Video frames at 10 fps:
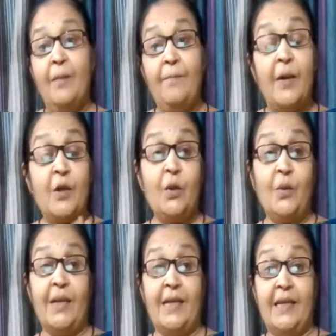
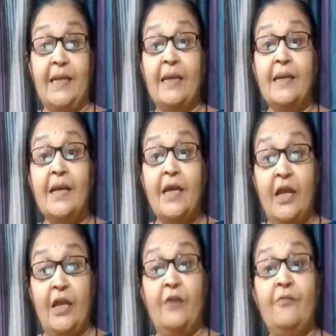particularly
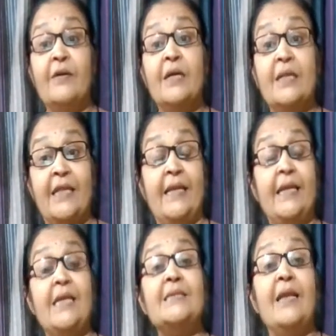if there
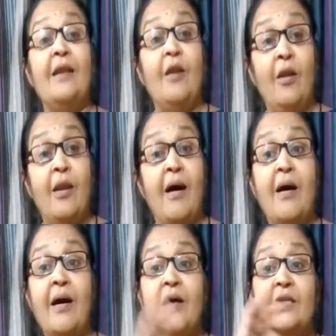is a
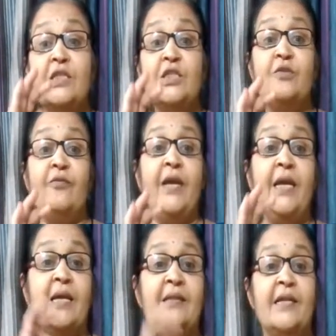large
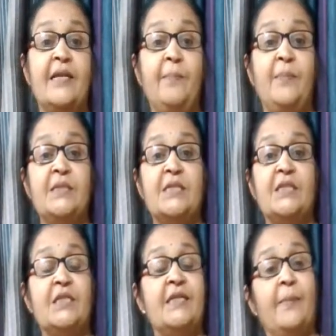swing in the
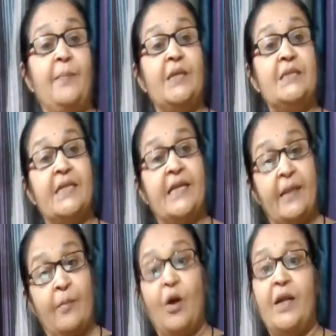depreciation, depletion, and
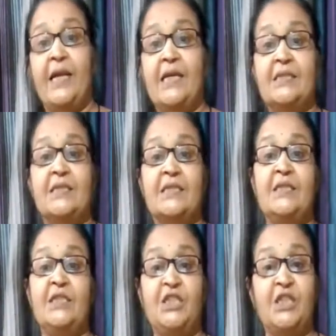
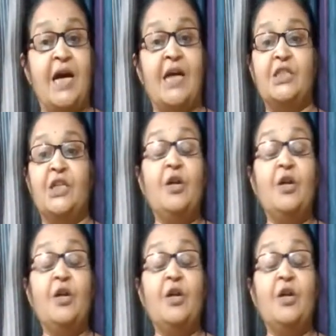amortization charge